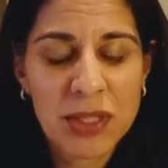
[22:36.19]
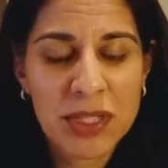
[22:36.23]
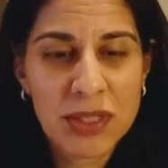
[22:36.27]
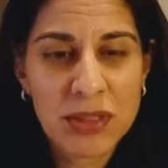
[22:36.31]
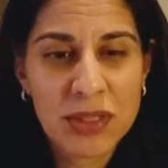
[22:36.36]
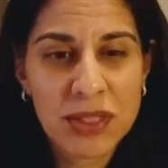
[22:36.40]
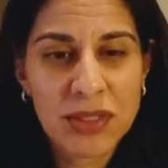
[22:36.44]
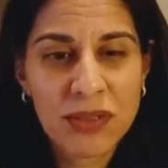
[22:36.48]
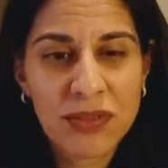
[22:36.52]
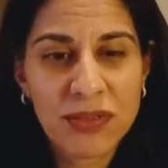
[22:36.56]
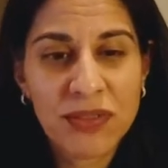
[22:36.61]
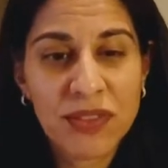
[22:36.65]
And so
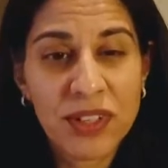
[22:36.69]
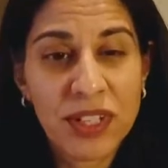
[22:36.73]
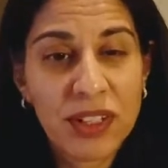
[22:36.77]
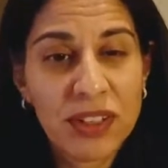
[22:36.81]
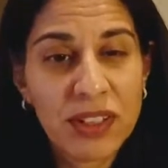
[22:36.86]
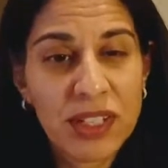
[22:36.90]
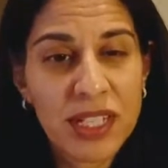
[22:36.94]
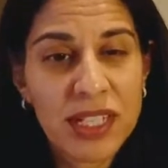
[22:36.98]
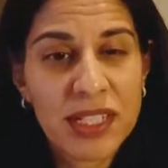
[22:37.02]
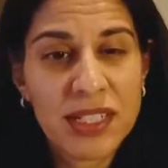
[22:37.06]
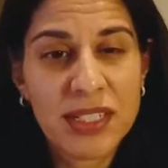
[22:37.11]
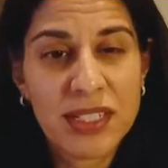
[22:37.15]
it's a
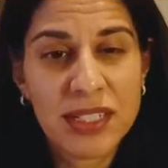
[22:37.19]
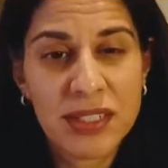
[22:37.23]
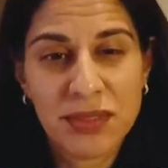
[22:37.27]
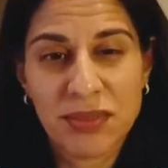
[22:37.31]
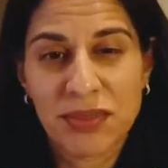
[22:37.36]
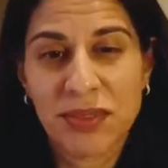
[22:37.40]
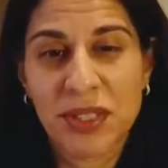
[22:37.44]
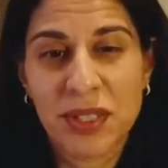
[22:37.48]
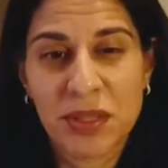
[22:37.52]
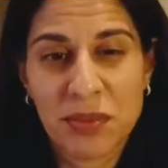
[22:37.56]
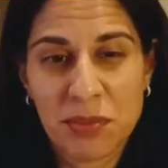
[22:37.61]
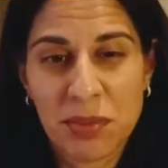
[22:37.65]
very
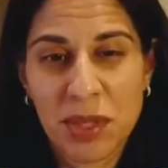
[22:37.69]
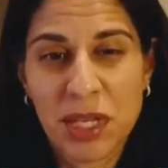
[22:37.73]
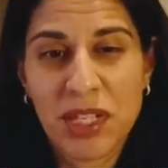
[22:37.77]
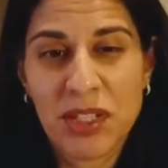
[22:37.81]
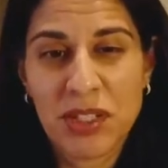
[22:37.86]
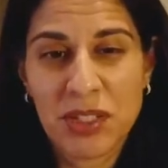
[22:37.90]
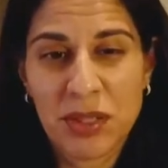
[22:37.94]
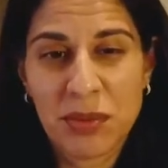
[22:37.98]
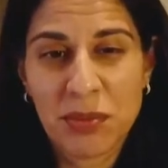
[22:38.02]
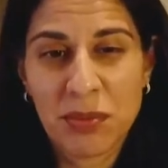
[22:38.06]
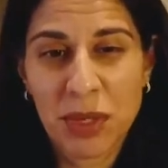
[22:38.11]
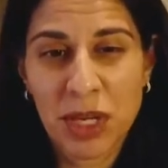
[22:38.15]
different
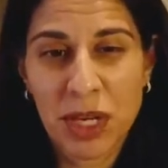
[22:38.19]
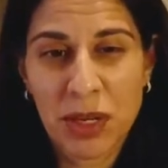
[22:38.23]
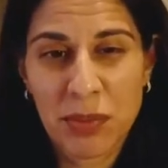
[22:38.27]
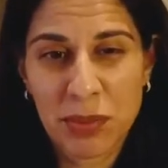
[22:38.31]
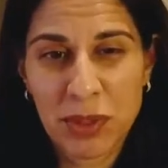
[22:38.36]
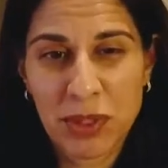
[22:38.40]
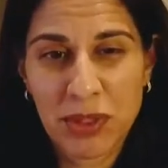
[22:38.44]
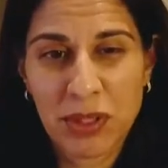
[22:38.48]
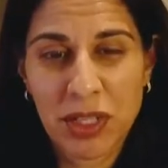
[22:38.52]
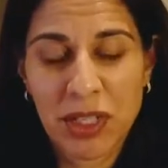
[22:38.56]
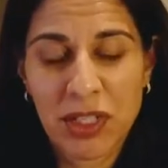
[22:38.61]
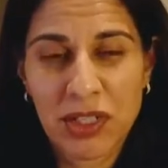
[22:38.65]
patient
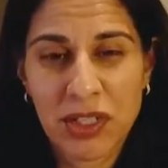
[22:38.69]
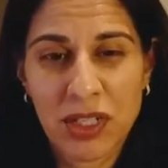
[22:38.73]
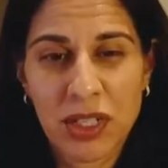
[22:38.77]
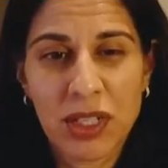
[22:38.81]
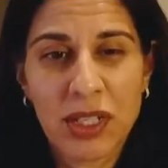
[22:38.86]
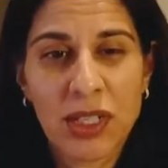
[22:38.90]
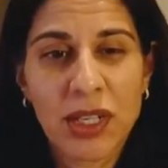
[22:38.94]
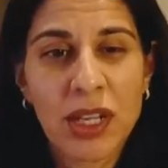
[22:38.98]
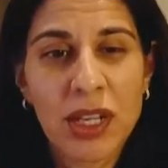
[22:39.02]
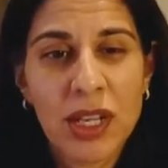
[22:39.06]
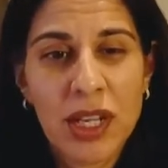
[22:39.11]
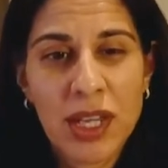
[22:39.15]

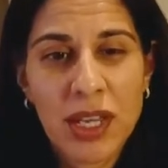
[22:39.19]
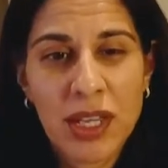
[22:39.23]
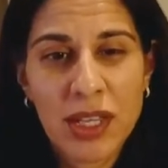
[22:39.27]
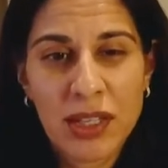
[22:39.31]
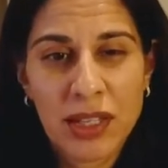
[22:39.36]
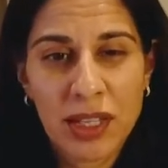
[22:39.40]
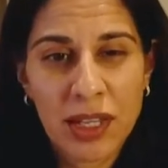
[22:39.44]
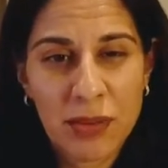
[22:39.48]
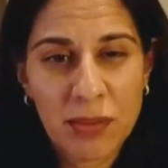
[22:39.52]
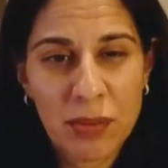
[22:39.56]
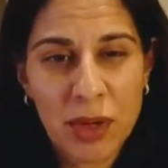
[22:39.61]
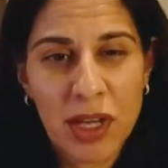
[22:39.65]
population
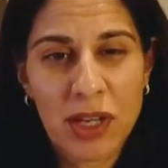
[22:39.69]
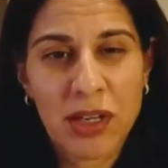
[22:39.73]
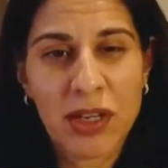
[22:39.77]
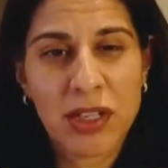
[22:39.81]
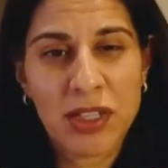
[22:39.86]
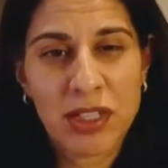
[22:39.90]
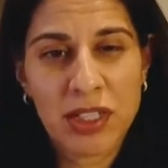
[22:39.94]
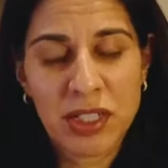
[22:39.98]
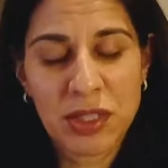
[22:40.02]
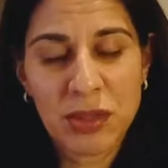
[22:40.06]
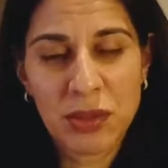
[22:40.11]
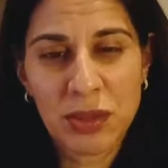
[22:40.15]
than
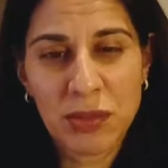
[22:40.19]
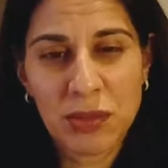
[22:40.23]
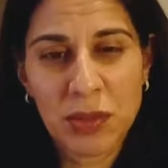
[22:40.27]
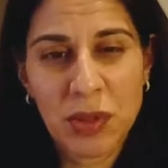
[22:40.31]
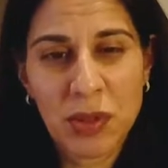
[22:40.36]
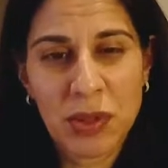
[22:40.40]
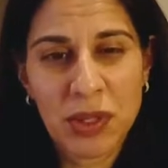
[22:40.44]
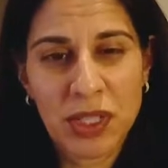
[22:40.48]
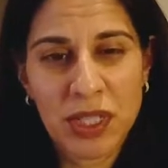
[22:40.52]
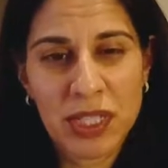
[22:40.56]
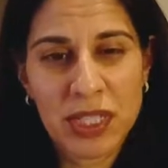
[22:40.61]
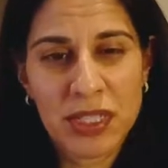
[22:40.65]
Monarch 2 and
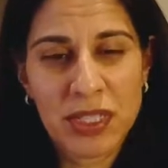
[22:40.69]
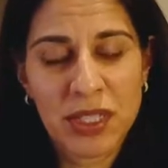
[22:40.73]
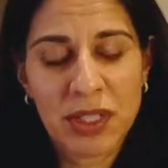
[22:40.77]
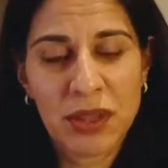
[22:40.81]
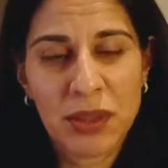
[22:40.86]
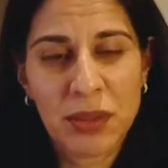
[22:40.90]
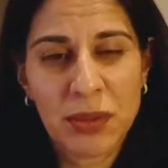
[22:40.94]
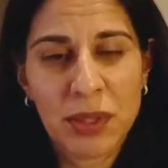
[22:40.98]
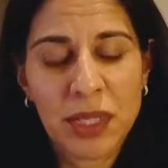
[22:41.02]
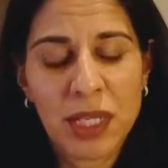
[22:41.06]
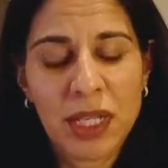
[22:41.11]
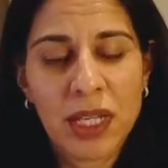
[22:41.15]
Mona Lisa
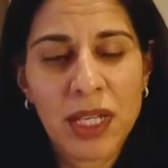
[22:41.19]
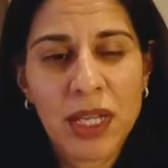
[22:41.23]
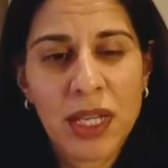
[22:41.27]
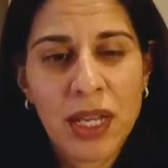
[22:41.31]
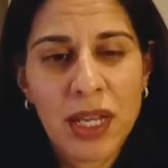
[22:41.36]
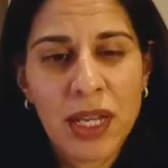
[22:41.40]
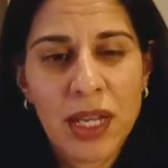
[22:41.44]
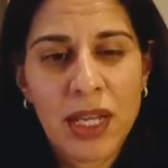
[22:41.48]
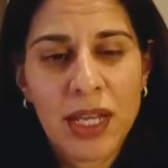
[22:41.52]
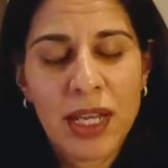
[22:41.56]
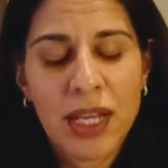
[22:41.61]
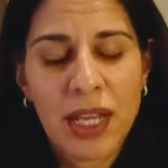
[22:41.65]
3,
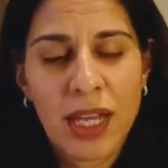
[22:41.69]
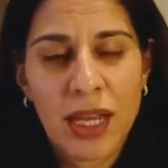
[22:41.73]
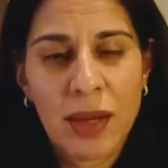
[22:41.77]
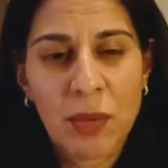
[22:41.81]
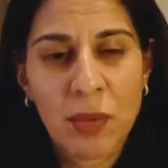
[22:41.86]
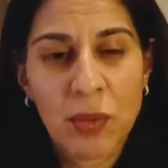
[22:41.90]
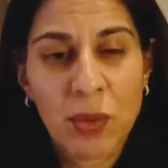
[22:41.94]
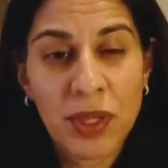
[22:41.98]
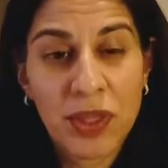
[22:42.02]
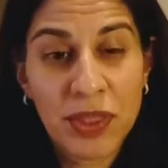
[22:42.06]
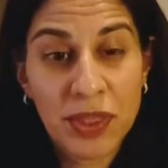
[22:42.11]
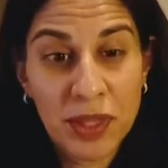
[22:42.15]

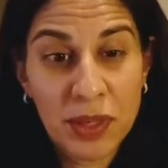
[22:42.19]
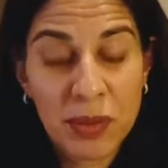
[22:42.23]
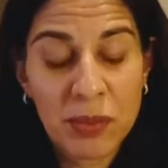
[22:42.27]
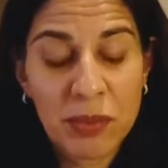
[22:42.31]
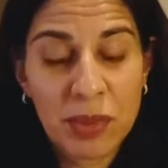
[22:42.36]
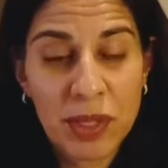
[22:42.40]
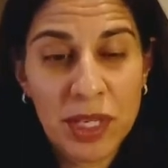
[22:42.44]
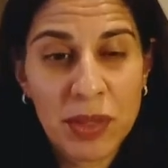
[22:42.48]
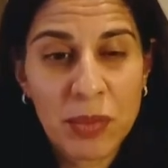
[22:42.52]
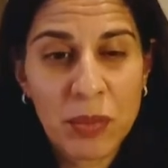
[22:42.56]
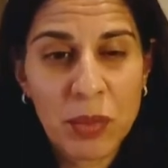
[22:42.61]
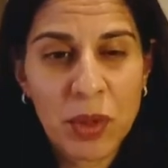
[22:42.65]
and with them
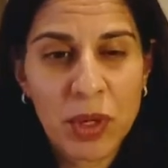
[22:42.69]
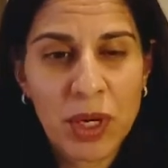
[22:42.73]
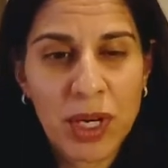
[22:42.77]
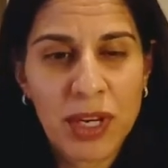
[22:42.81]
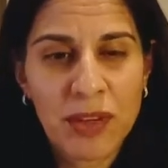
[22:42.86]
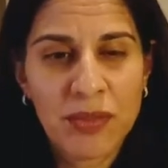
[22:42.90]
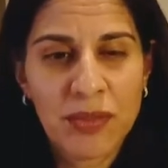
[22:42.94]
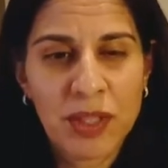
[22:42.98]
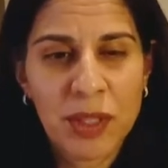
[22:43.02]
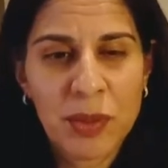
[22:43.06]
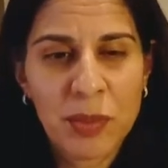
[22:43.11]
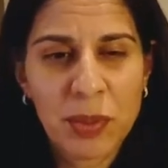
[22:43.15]
being more
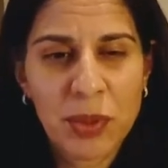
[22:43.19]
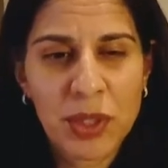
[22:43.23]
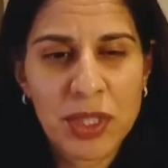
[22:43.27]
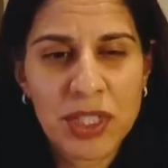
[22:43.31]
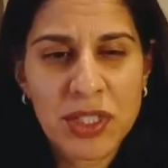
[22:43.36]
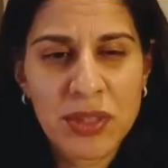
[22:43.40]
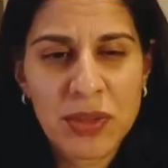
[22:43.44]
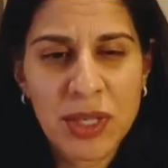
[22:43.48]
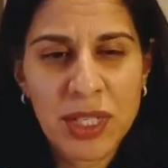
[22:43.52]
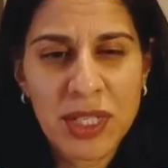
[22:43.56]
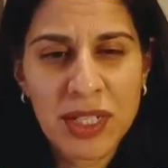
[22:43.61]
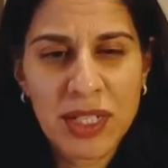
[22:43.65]
heavily
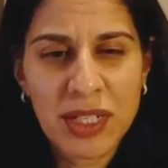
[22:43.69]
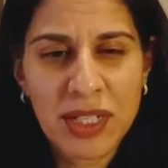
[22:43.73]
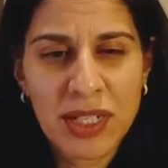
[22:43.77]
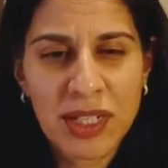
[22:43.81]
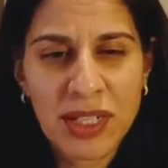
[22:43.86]
pretreated.